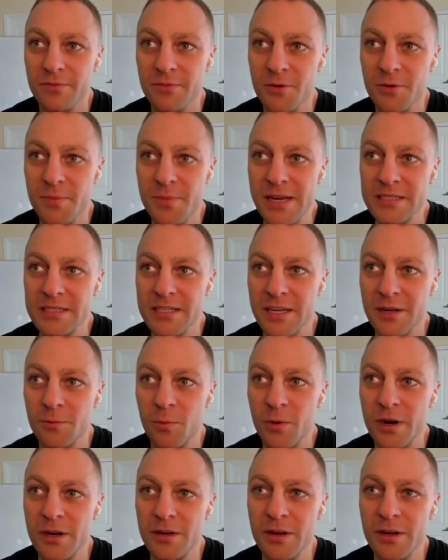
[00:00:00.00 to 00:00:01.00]
For me, it's
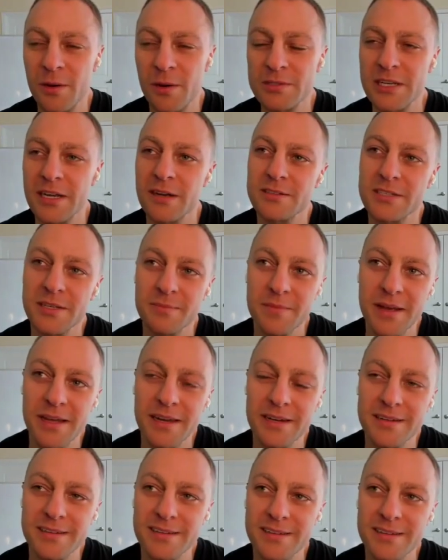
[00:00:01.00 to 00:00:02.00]
like when I was like,
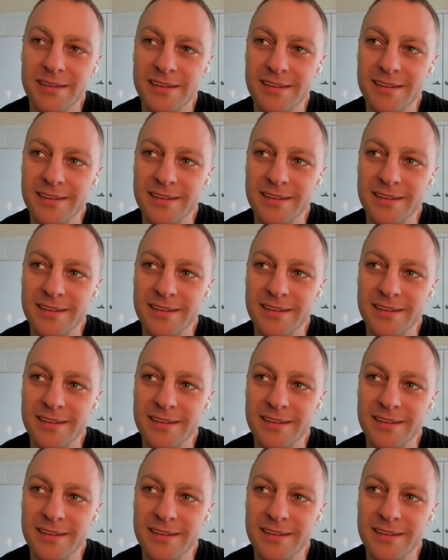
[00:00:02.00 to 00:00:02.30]
man,